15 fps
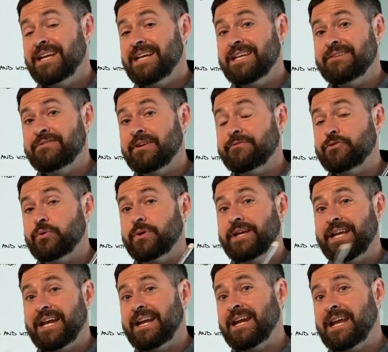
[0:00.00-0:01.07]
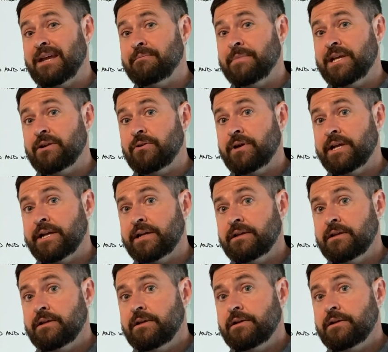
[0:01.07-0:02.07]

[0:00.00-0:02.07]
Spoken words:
Even if you get net metering,